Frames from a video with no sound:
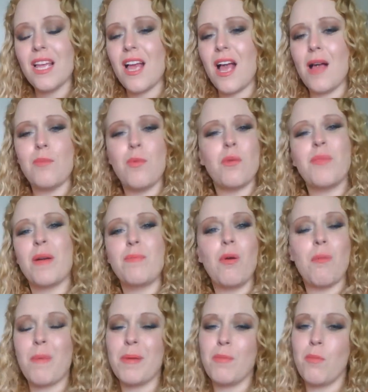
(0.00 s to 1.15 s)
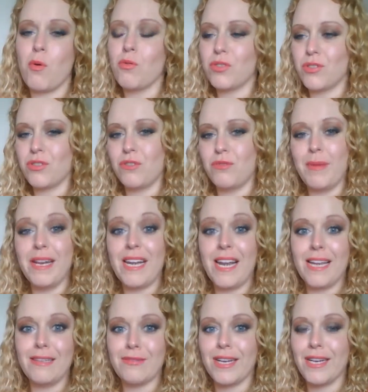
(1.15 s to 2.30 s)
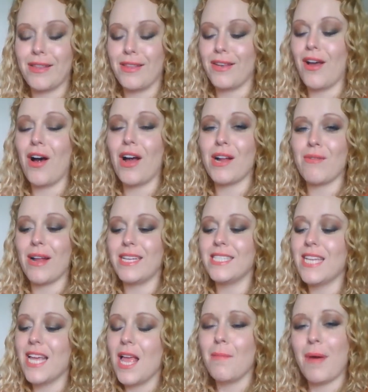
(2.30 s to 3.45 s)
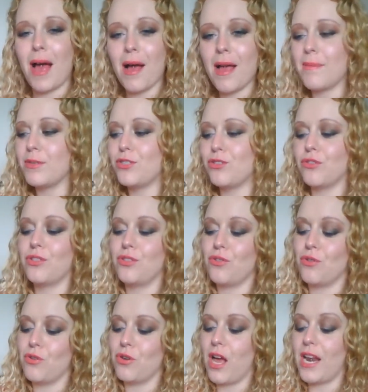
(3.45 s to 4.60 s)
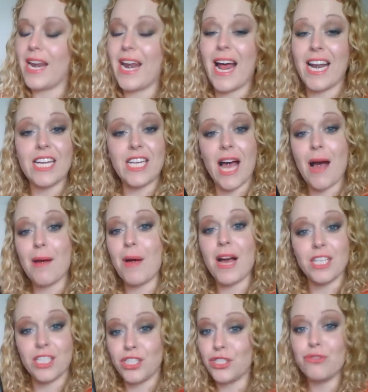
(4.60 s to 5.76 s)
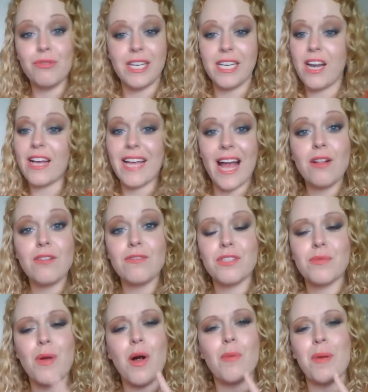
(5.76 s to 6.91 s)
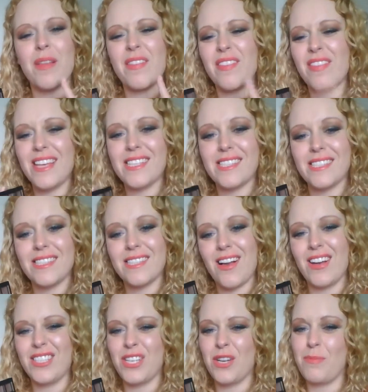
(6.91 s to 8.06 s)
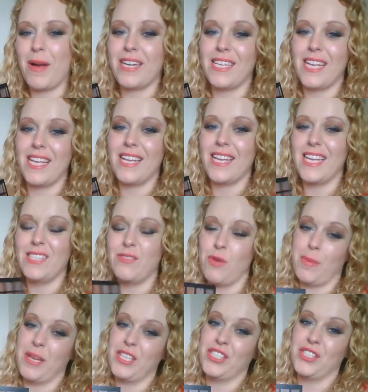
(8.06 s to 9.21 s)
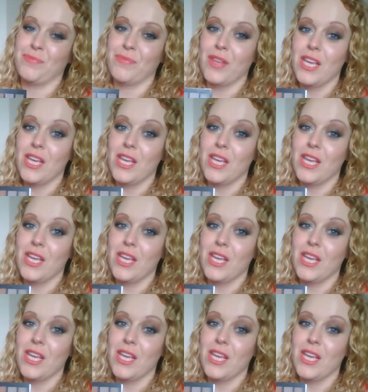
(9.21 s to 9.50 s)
and well, they're probably more sort of middle end really than higher end, but I am a drugstore girl, and I do really like e.l.f. as well, but this eyeshadow palette is rubbish.